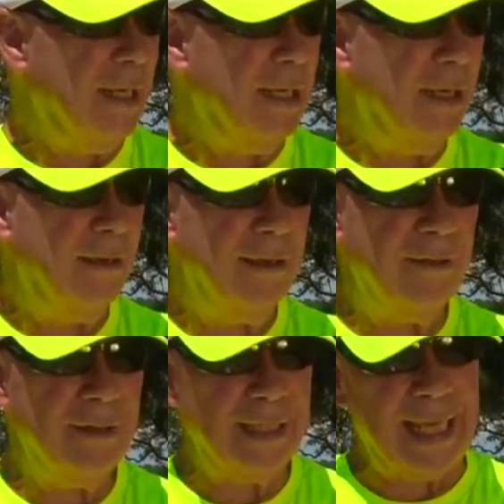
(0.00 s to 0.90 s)

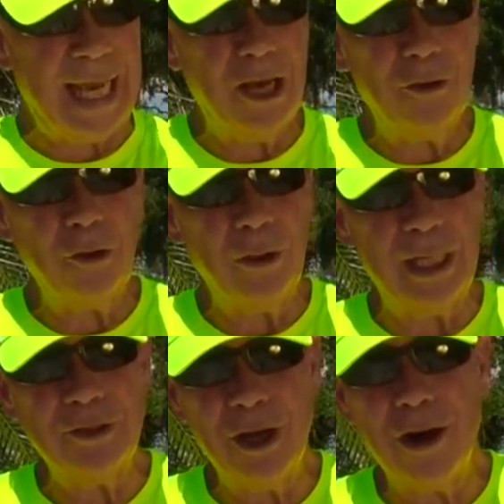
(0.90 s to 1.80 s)
the gal who
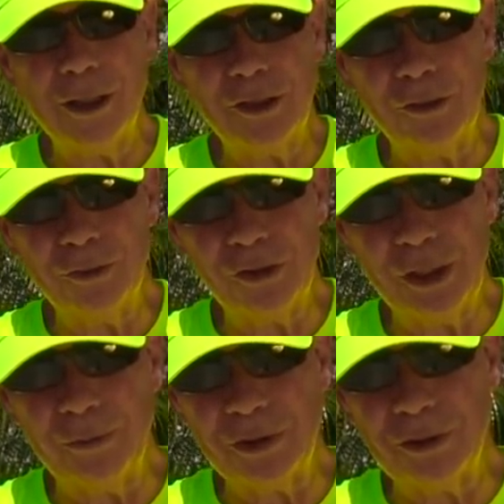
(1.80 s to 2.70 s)
I talked to,
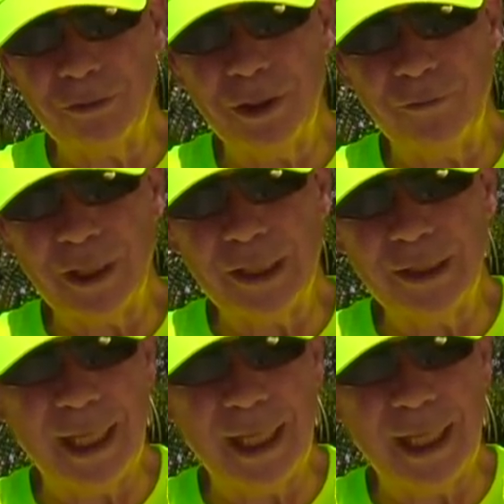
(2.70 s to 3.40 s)
she was terrific. Her